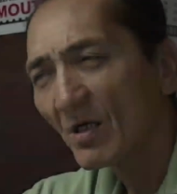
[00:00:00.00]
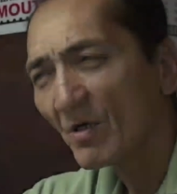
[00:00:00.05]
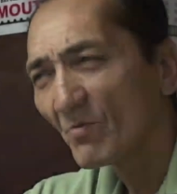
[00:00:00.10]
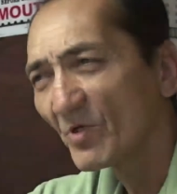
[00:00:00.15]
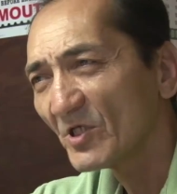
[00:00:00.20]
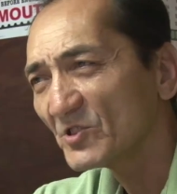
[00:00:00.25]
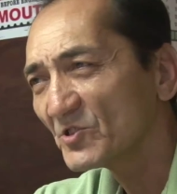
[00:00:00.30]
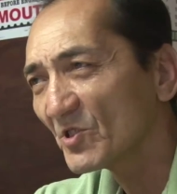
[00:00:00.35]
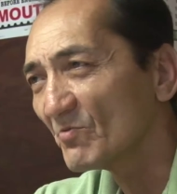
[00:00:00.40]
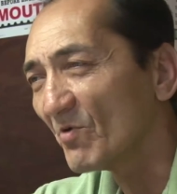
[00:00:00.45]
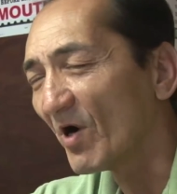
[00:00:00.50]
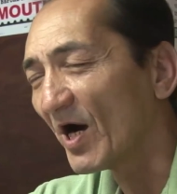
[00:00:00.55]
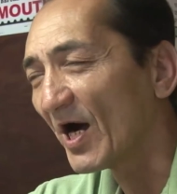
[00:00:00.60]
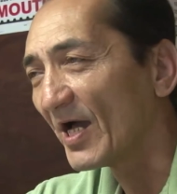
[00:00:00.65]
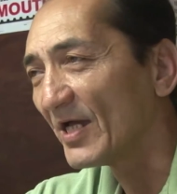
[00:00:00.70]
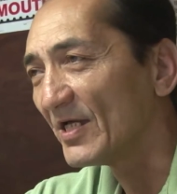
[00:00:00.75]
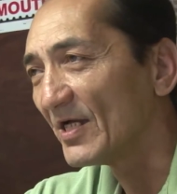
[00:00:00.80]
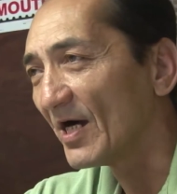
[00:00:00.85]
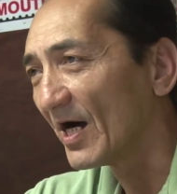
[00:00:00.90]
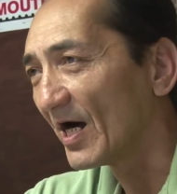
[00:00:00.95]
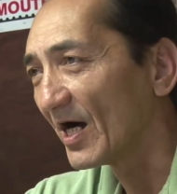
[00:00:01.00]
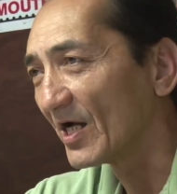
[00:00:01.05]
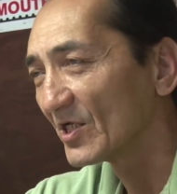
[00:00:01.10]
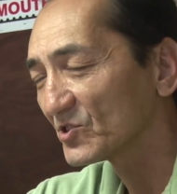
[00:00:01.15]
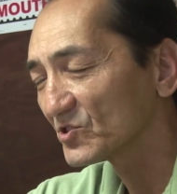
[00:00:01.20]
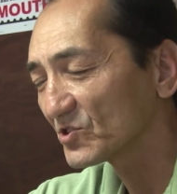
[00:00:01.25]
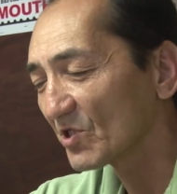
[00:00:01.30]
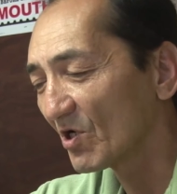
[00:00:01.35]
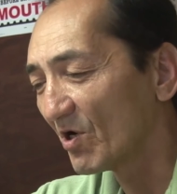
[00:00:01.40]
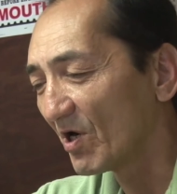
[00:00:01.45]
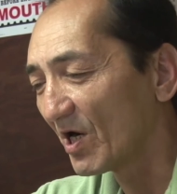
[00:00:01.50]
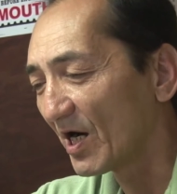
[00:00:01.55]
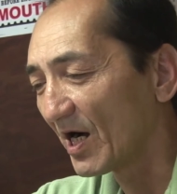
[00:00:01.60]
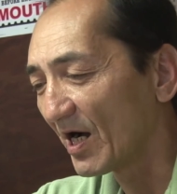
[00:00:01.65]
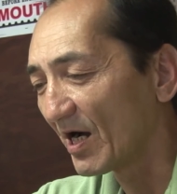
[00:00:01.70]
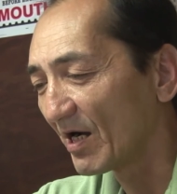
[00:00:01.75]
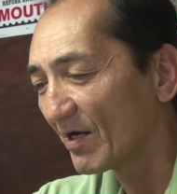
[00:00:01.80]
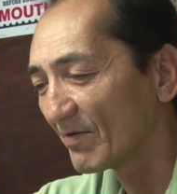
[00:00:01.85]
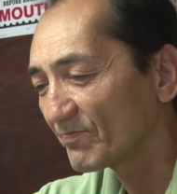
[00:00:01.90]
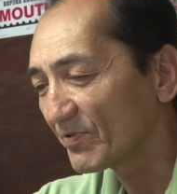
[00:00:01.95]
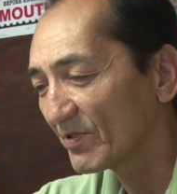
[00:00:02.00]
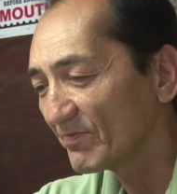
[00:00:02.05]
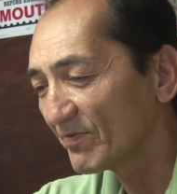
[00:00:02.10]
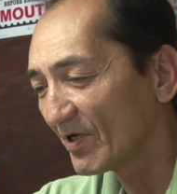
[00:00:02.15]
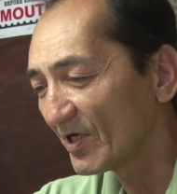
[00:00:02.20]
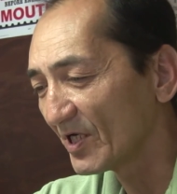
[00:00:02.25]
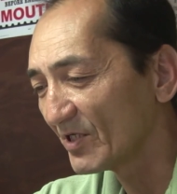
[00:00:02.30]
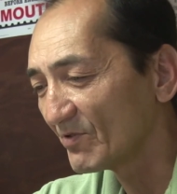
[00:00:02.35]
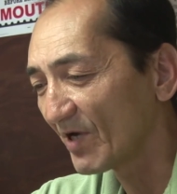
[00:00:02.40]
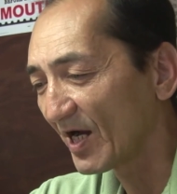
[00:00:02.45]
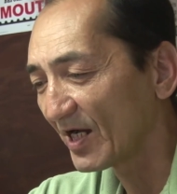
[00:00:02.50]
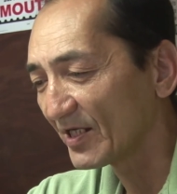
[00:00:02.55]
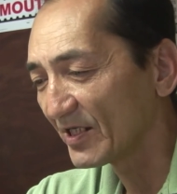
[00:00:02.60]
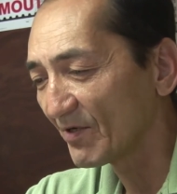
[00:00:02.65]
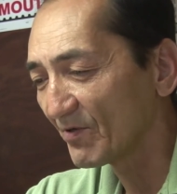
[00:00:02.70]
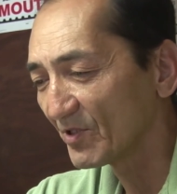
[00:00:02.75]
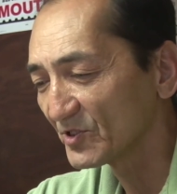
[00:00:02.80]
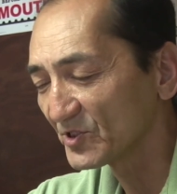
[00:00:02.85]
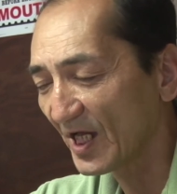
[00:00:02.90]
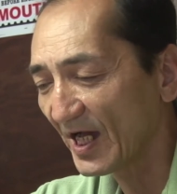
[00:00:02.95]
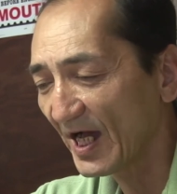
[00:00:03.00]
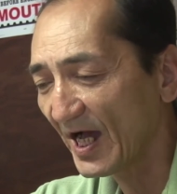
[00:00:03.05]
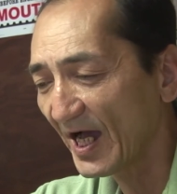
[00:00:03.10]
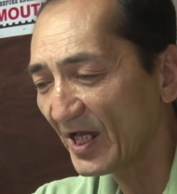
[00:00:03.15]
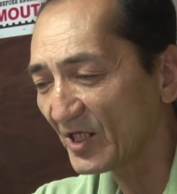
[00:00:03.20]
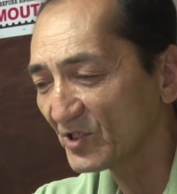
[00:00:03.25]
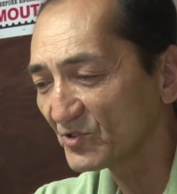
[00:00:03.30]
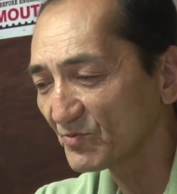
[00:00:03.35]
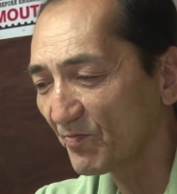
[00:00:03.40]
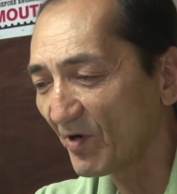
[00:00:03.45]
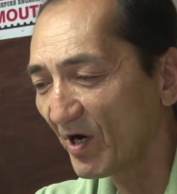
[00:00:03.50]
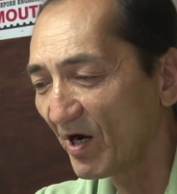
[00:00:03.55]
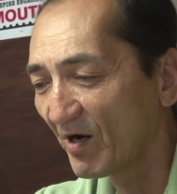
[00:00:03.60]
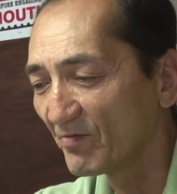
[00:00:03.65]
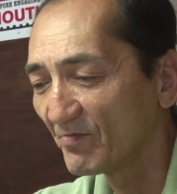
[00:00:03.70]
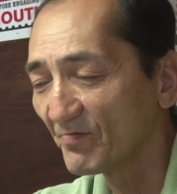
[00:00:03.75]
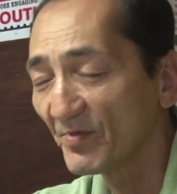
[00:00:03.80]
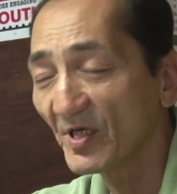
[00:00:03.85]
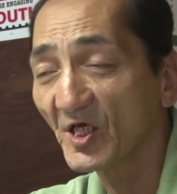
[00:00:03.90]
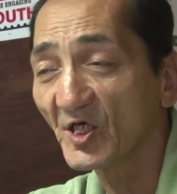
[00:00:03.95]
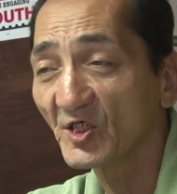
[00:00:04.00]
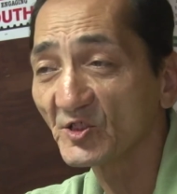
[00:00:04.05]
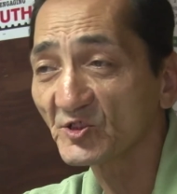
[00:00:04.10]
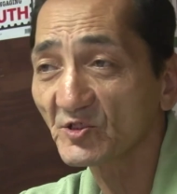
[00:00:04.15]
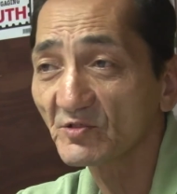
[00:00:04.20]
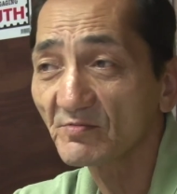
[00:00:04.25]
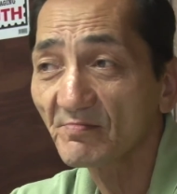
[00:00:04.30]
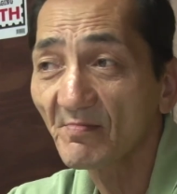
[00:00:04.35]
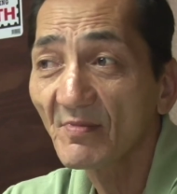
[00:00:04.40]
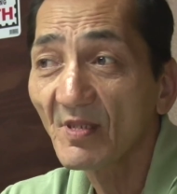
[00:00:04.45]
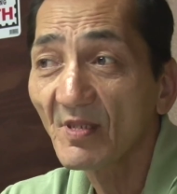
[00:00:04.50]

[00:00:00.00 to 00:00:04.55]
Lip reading: The reason why so prevalent around here was the ice problem, because